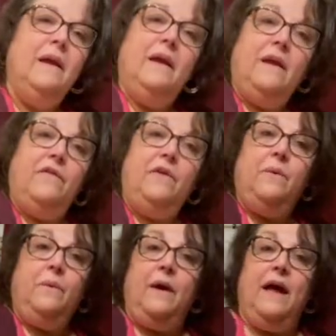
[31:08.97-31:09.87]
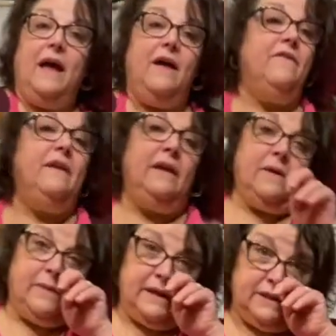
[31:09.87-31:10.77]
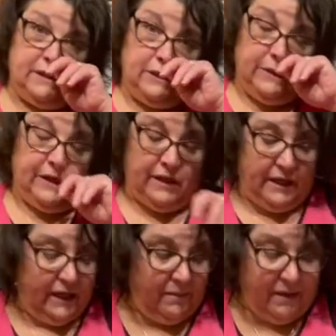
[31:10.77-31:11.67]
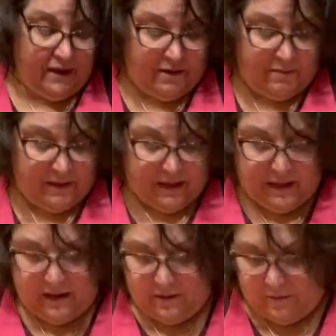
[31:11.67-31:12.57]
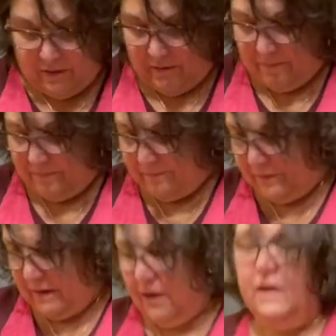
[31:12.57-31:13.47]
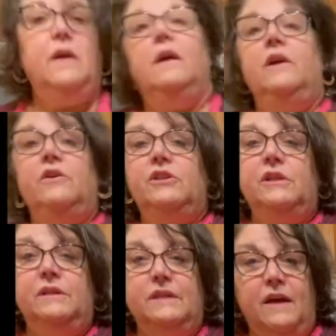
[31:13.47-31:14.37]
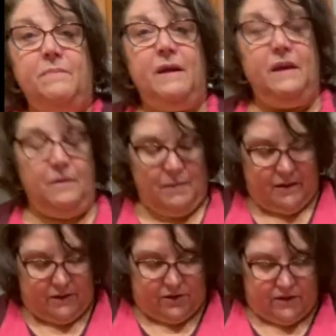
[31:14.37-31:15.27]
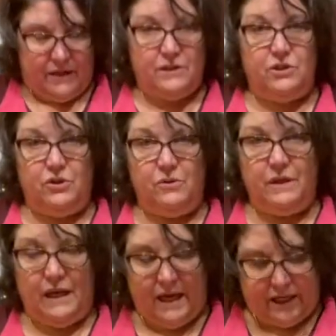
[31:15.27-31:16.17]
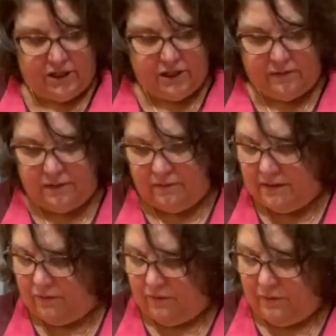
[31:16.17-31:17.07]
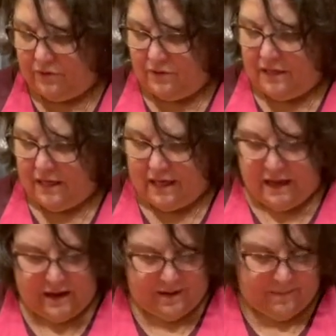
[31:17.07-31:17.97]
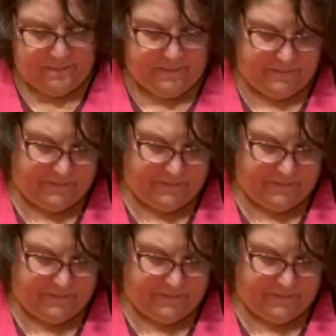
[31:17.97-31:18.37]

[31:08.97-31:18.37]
If you have any questions, you could email me, or your sheets have my email address, julie@chefsofthefuture.com.